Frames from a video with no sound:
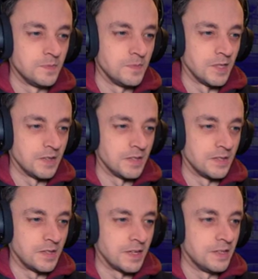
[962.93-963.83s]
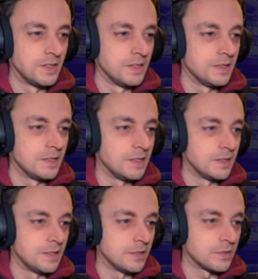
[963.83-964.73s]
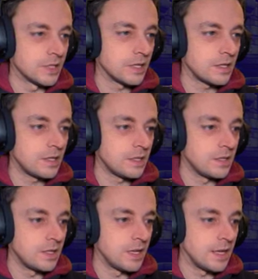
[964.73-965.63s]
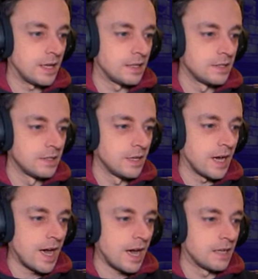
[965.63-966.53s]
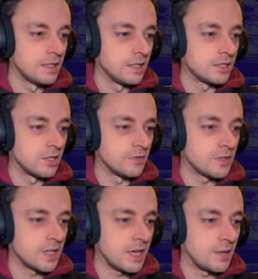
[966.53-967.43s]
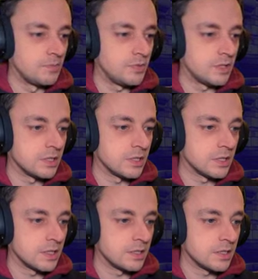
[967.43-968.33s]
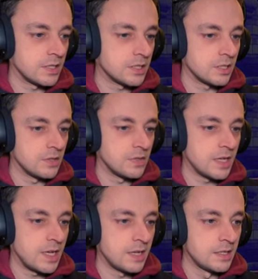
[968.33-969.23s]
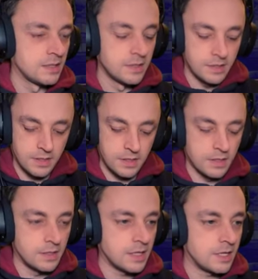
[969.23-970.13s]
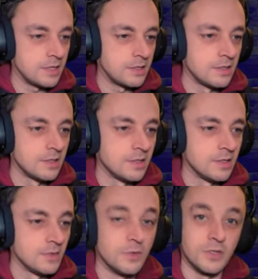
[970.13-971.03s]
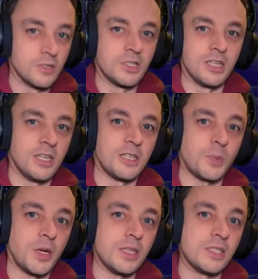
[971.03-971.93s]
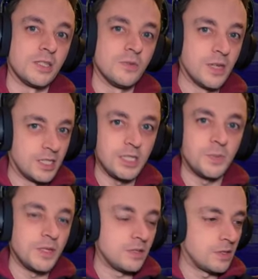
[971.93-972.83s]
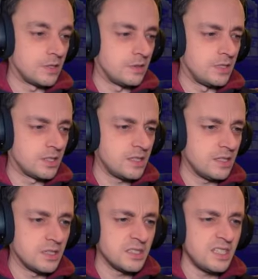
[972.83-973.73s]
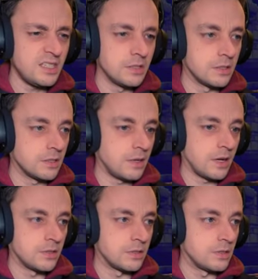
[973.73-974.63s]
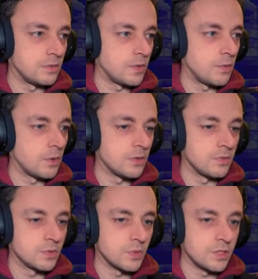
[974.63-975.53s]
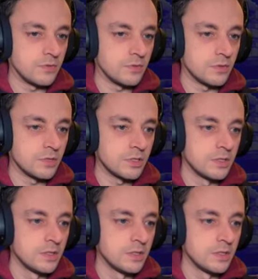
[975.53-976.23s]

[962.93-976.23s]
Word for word: Down there again. Uh, there was that thing there. Ah, it's over there. Brilliant. Okay, so let's go there. And then we'll go to the other place where Digby, uh, Dougie, Dougie? uh, I don't know, where one of them's waiting for us.